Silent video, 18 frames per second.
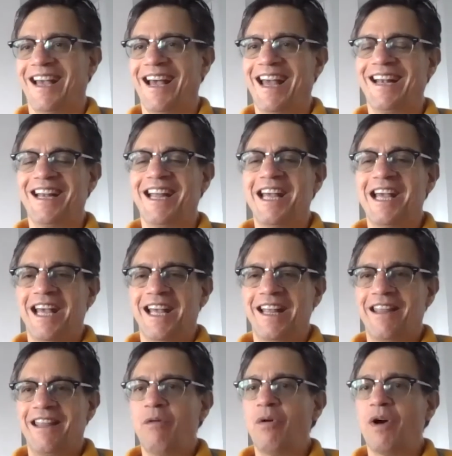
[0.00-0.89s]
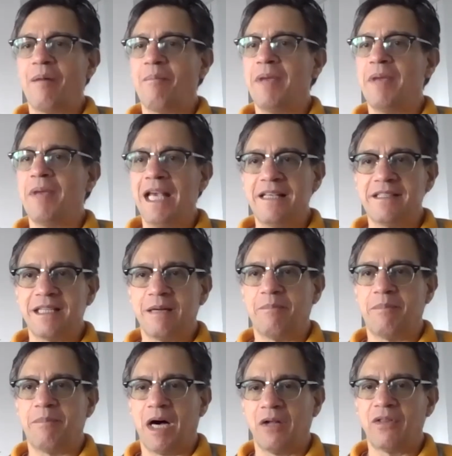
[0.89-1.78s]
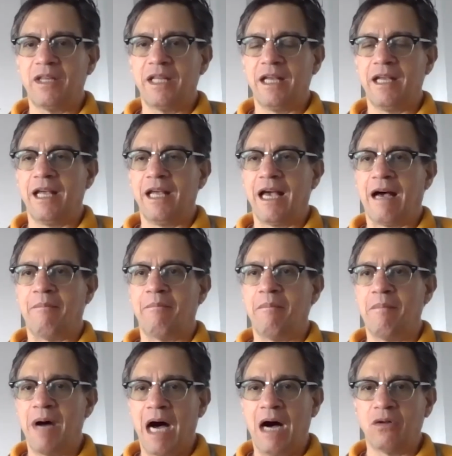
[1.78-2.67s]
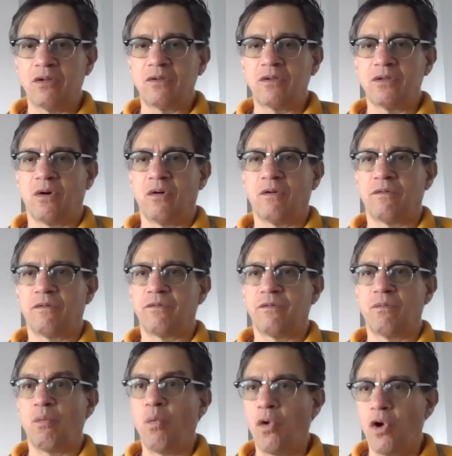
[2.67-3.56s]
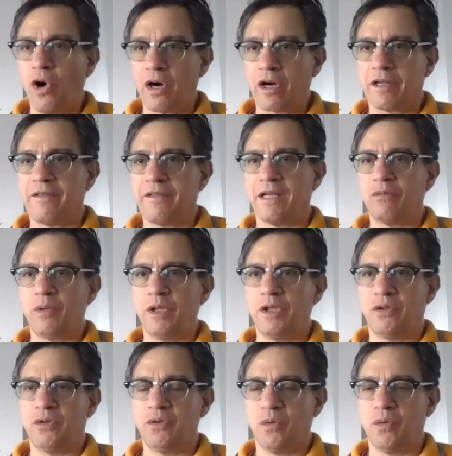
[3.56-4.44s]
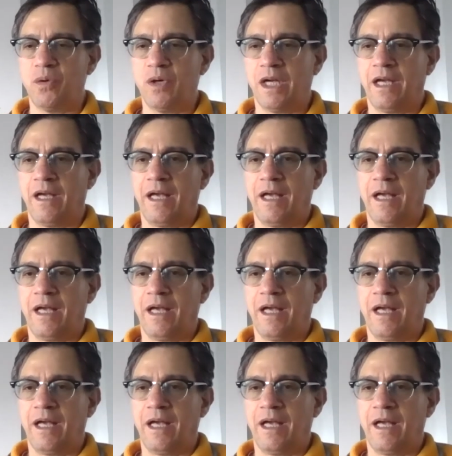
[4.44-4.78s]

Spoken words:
and they were amazed about the amount of work that we do